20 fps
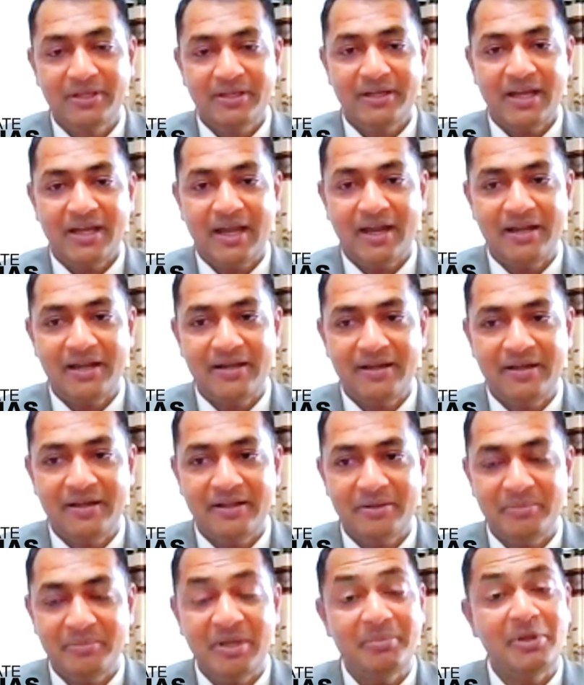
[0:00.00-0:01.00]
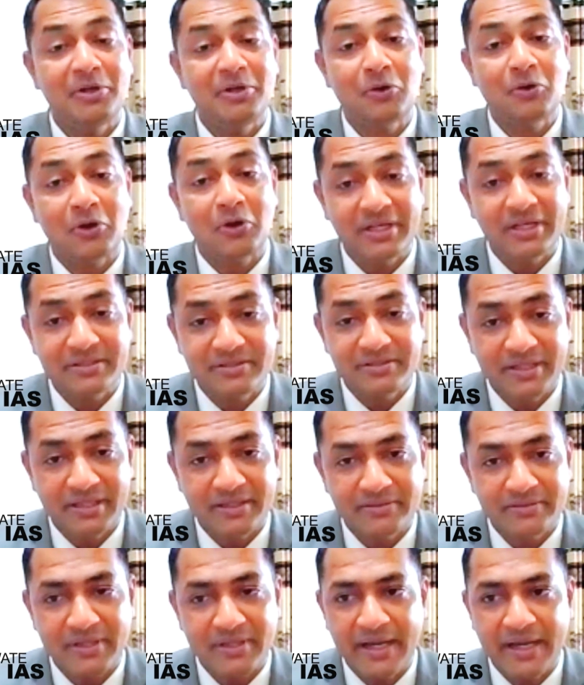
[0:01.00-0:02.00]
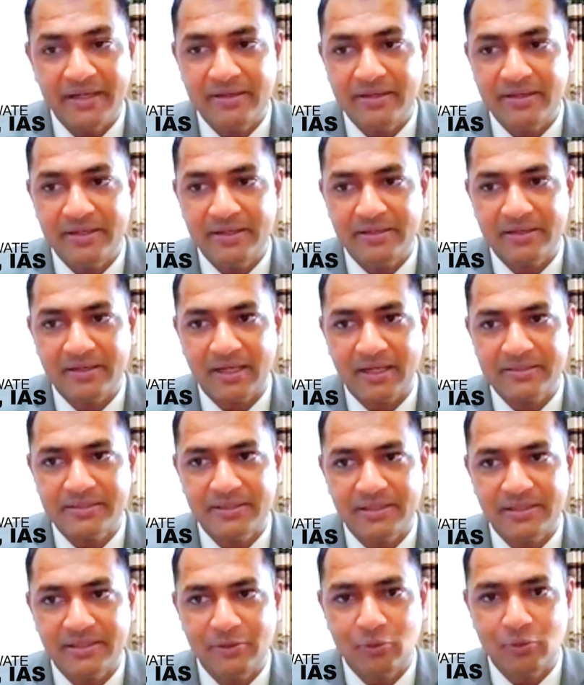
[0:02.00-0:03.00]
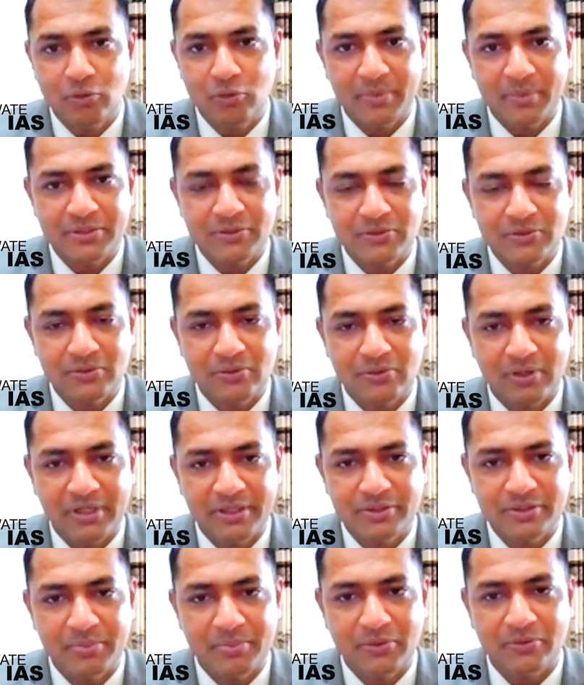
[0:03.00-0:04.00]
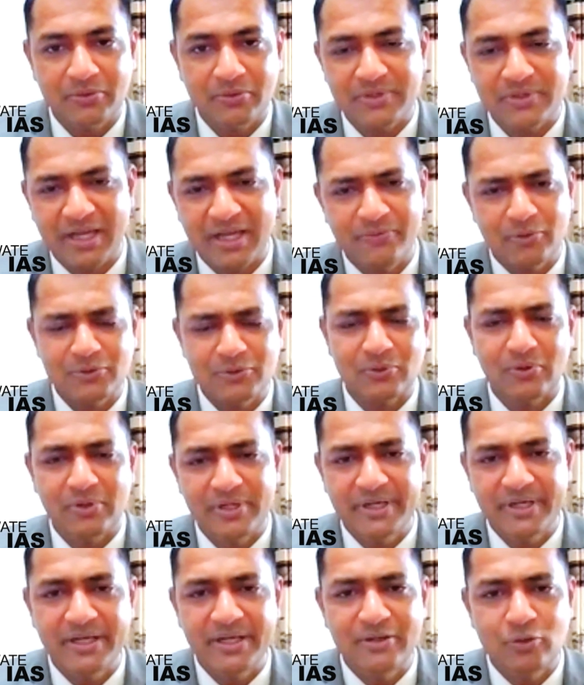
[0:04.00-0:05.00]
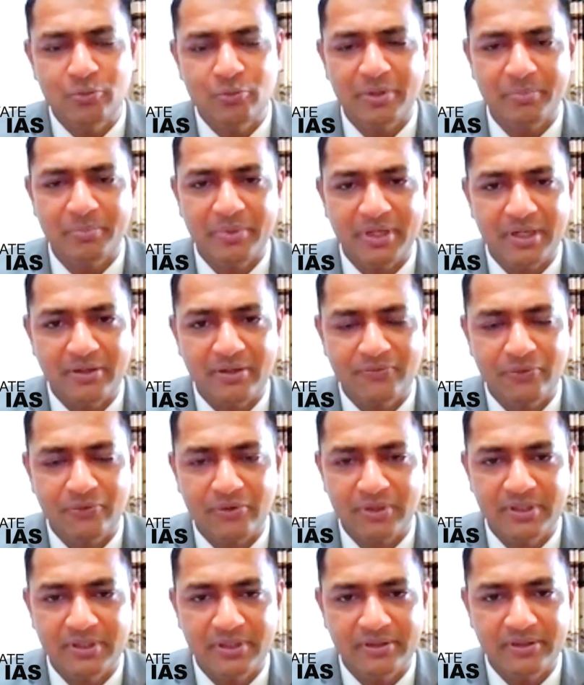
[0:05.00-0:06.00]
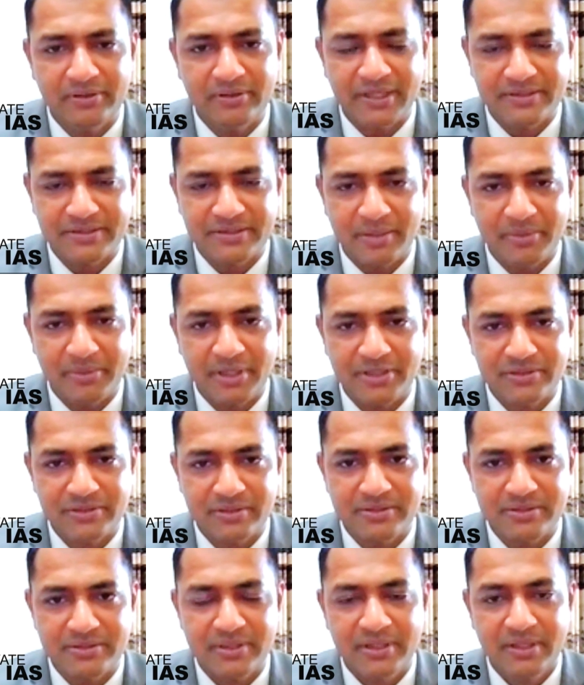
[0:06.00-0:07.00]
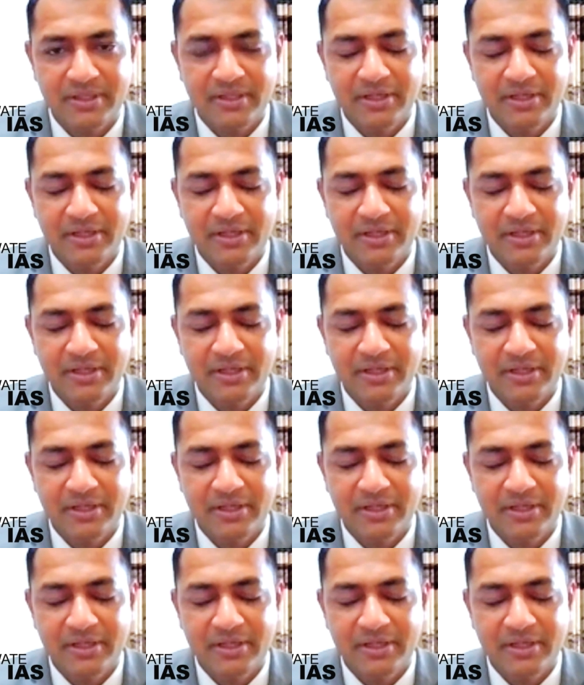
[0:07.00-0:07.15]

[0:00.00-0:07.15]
And maybe in college days, I didn't classically go much to college because I was already into preparing for the examinations.